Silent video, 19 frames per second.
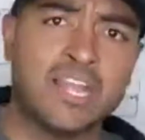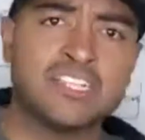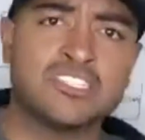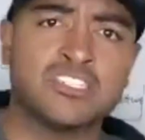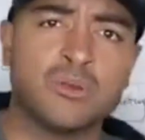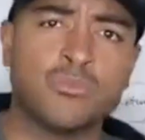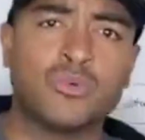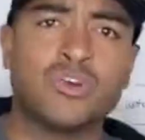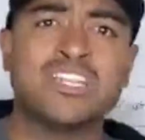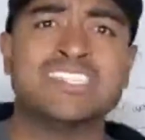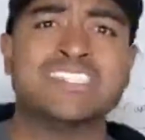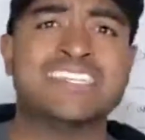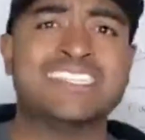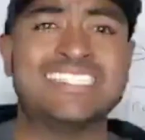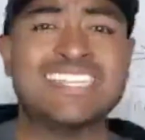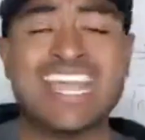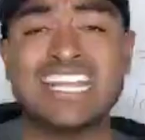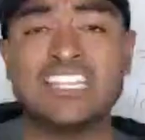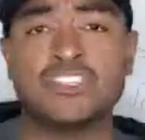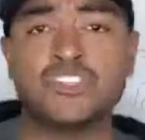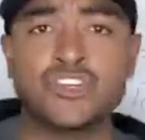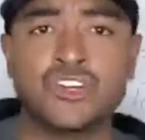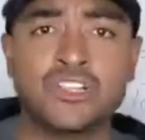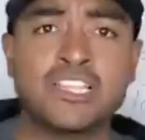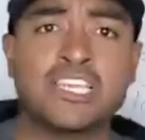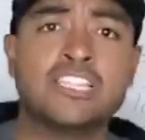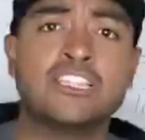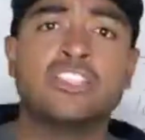Someone is
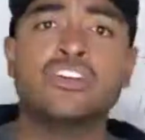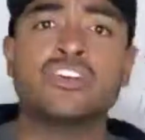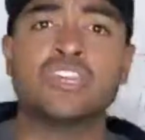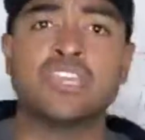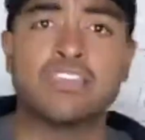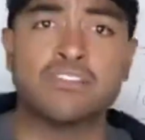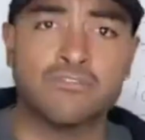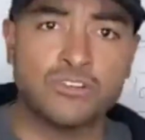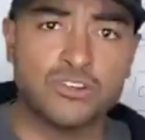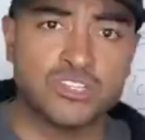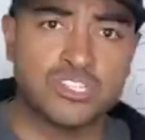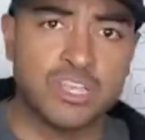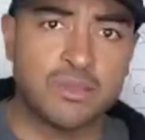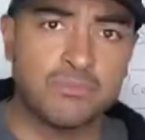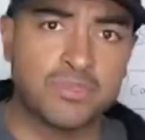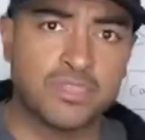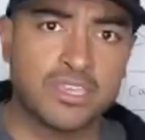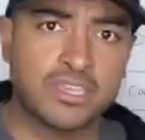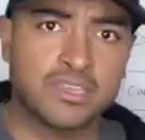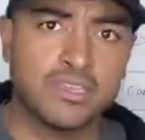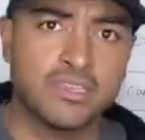intentionally looking for something.